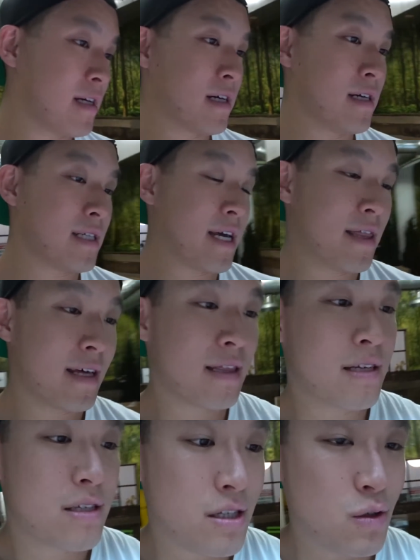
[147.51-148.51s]
because I think
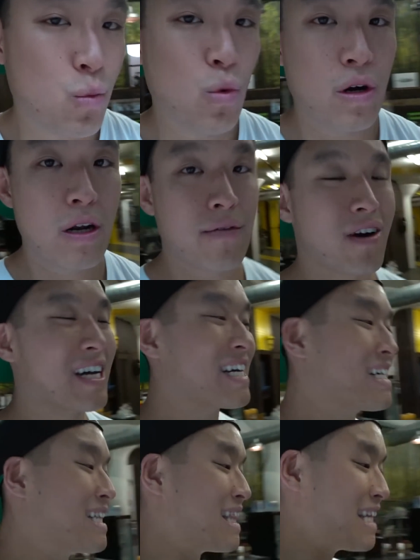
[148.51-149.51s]
this is one of our
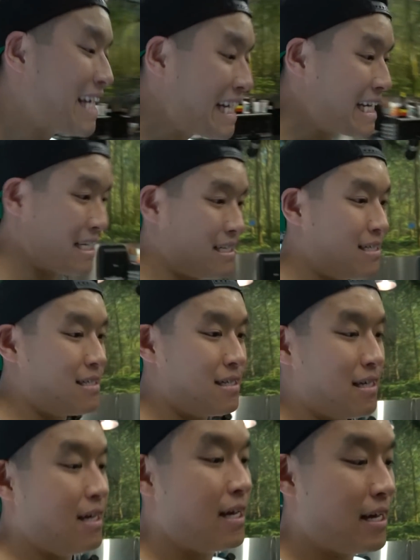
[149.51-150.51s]
cleanest
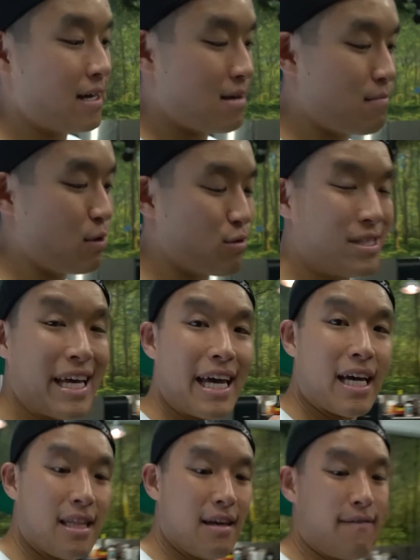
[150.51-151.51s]
and most
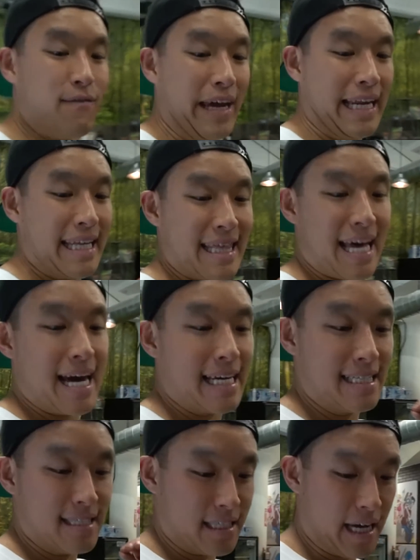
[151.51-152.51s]
elevated
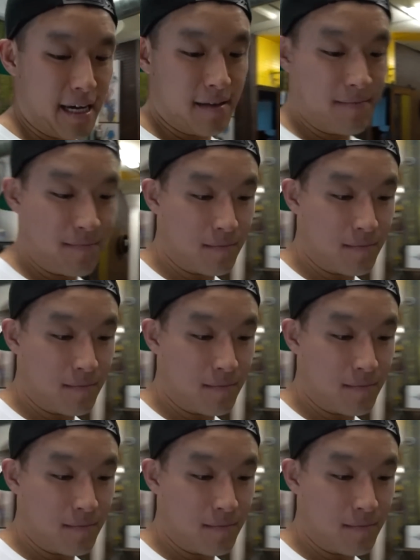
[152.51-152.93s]
lines yet.